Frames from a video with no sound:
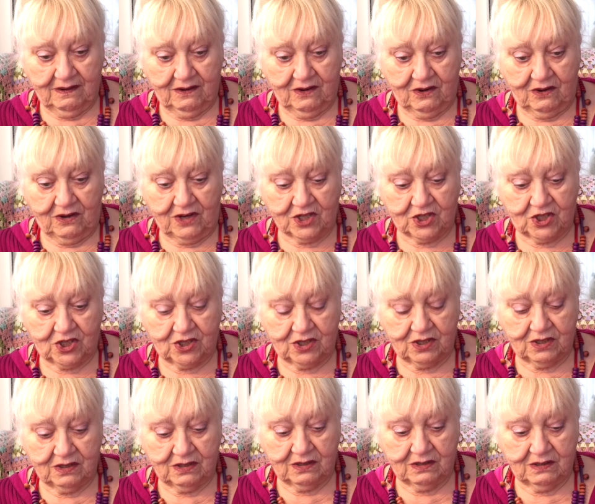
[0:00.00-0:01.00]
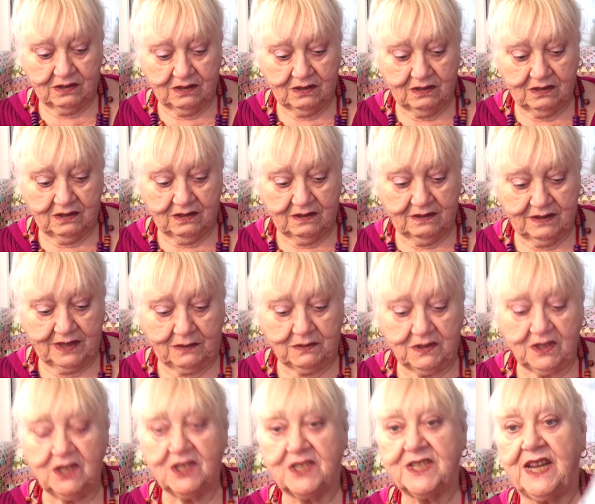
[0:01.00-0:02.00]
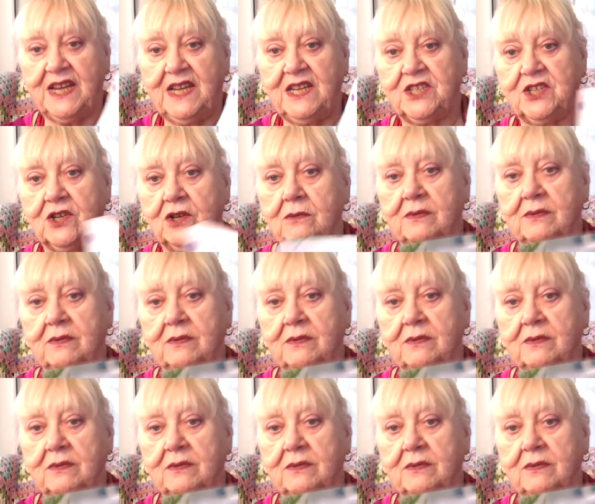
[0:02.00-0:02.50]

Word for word: Gosh, that wouldn't take you two